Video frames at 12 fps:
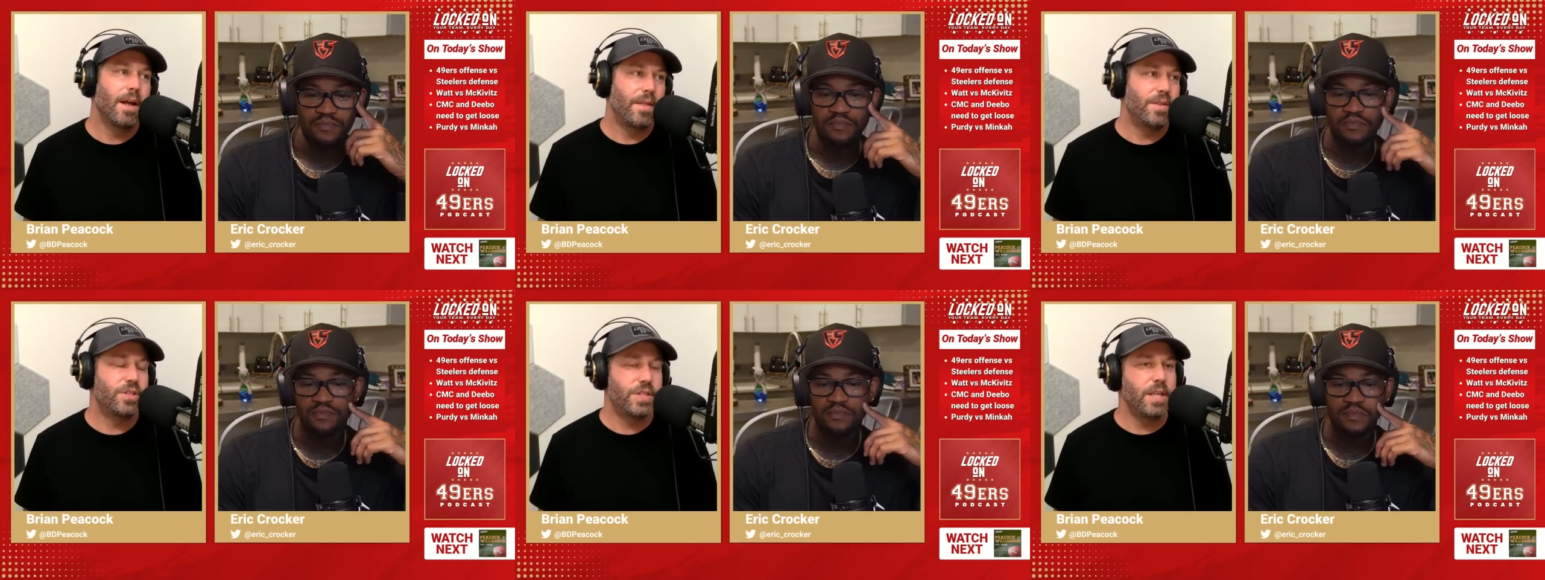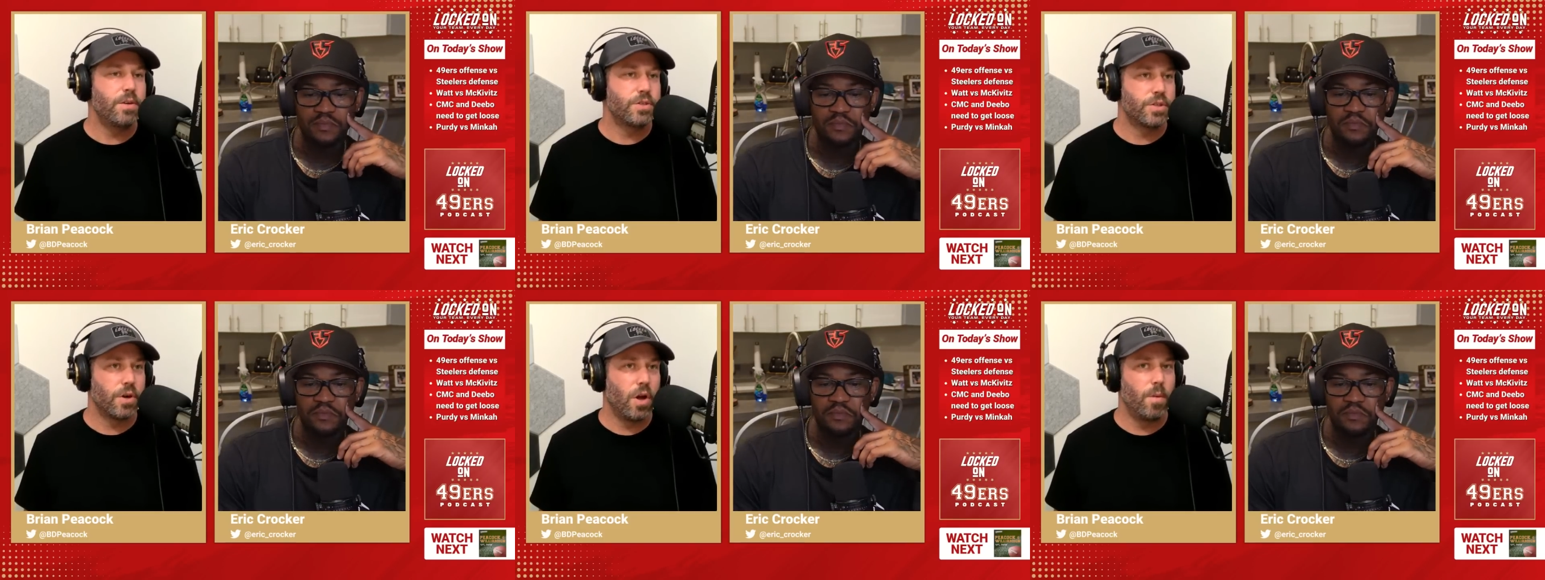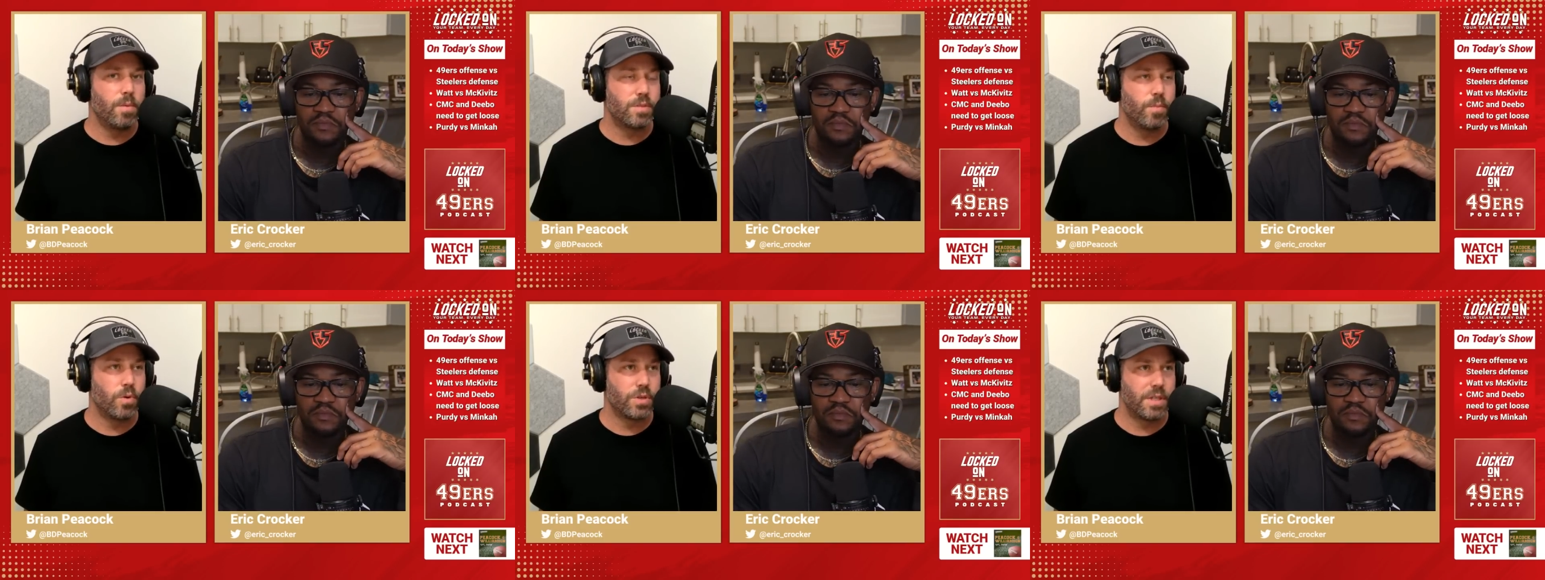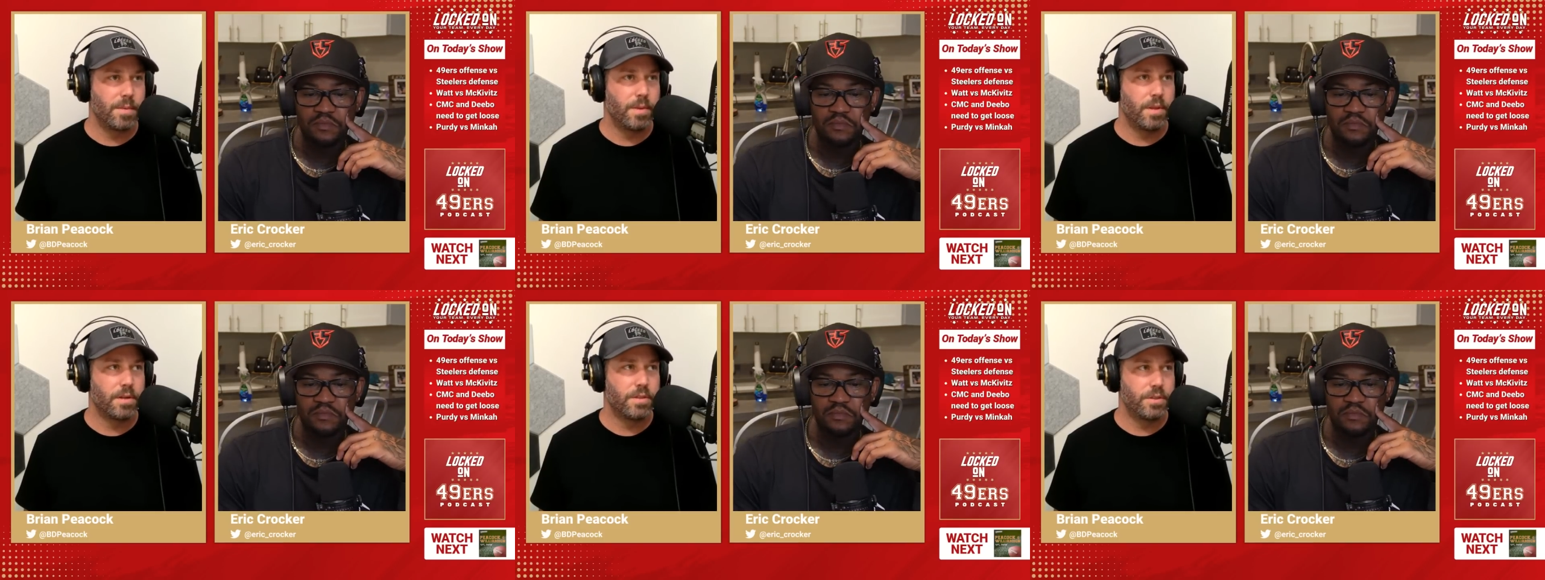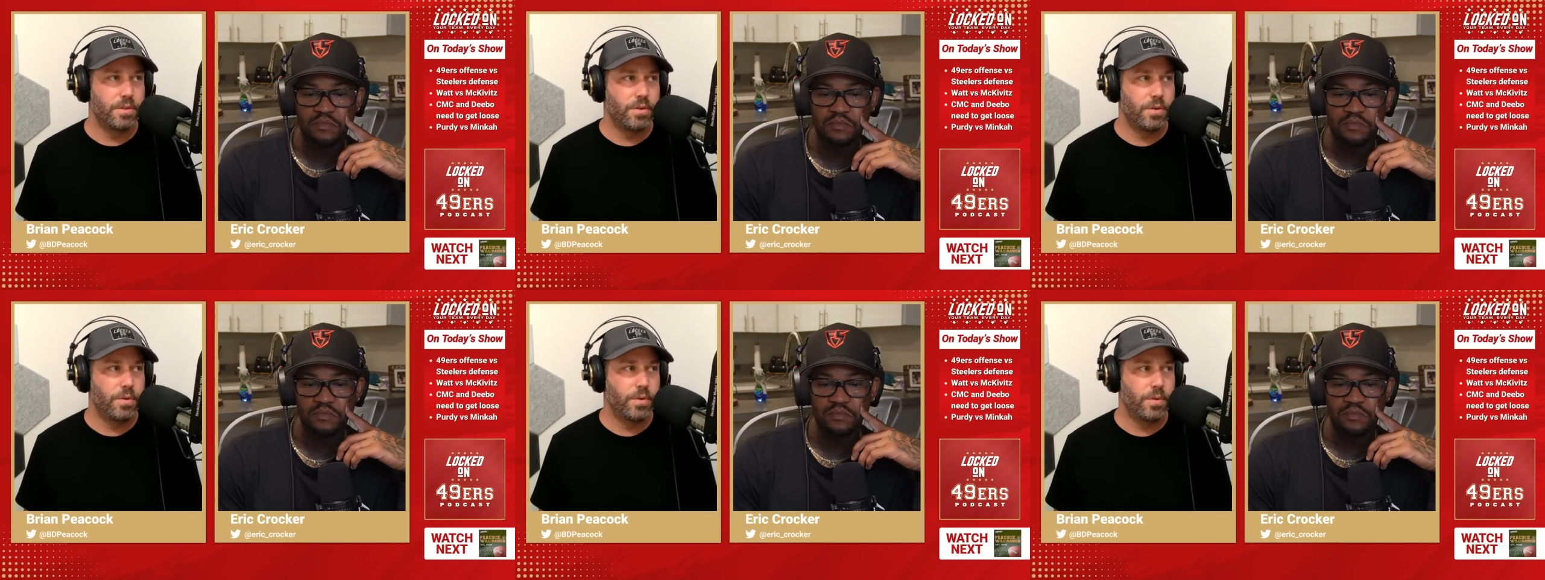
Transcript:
Speaker 1: the steelers are almost more similar to